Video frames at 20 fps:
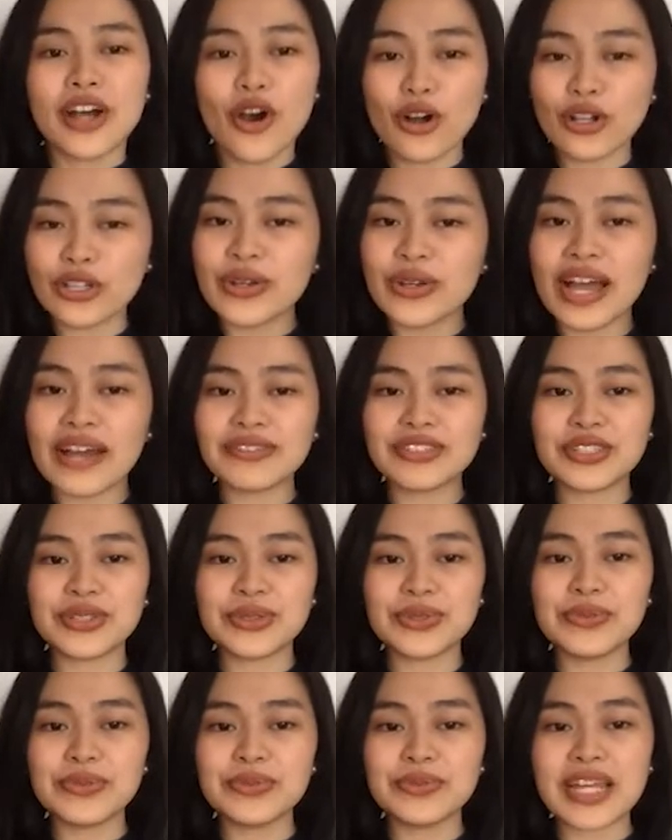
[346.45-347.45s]
All you have to
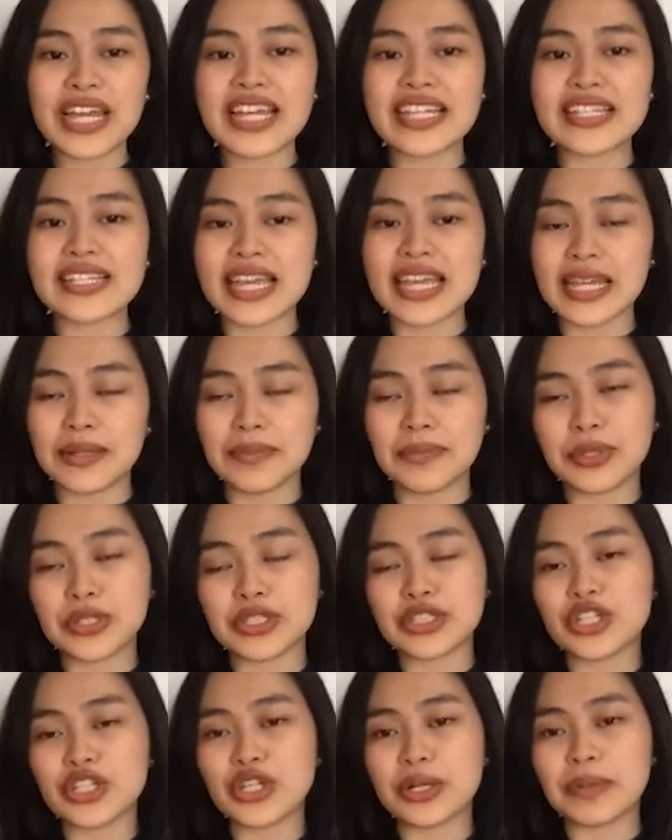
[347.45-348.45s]
do is
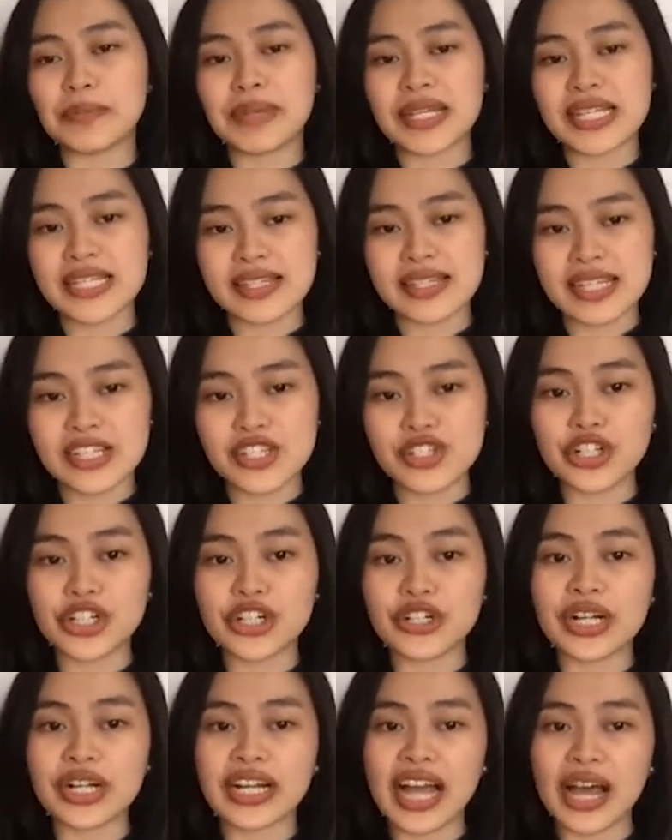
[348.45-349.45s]
input your business or
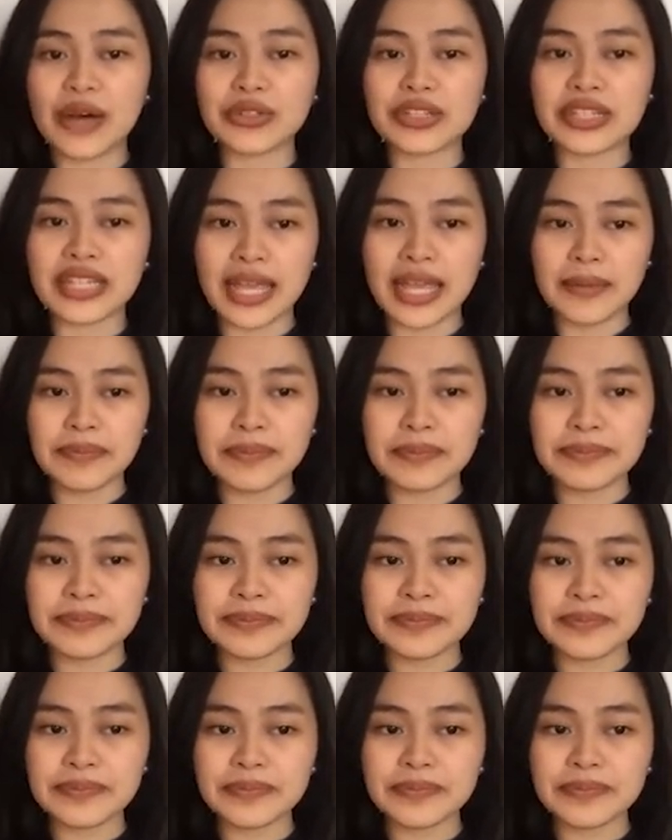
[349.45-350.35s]
your account name,